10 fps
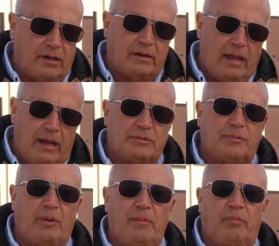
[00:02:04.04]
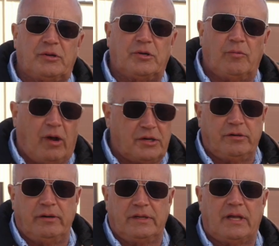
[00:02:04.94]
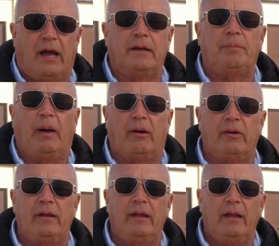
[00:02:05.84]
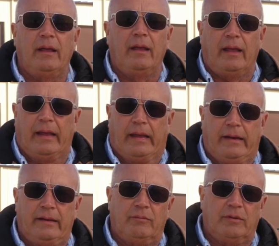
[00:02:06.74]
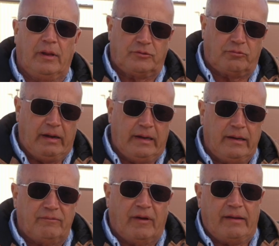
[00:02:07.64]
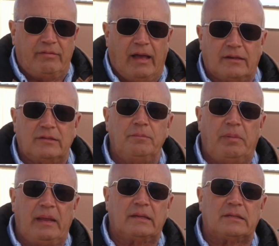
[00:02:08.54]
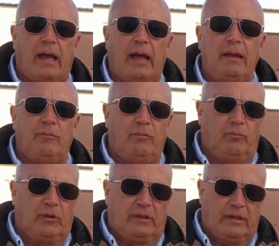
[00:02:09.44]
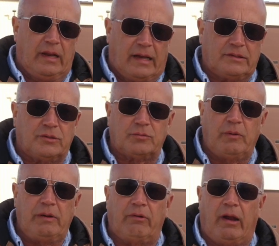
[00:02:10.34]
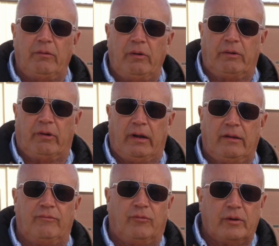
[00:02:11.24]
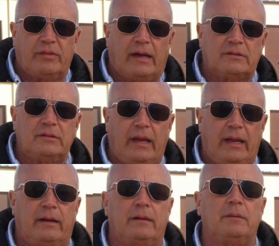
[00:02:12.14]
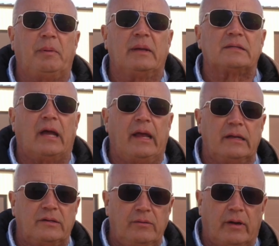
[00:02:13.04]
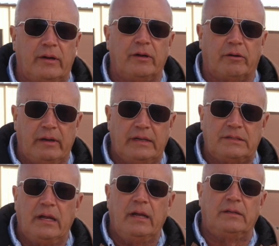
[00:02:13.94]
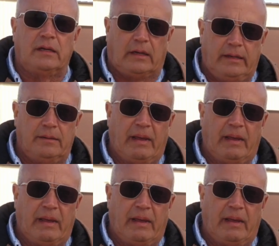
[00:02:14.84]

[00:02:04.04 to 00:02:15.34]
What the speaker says: our Cam Spray pressure washer. It is Honda powered, and it is rated at 5,000 PSI. With the nozzles we are running 4,800 PSI at 200 degrees to clean the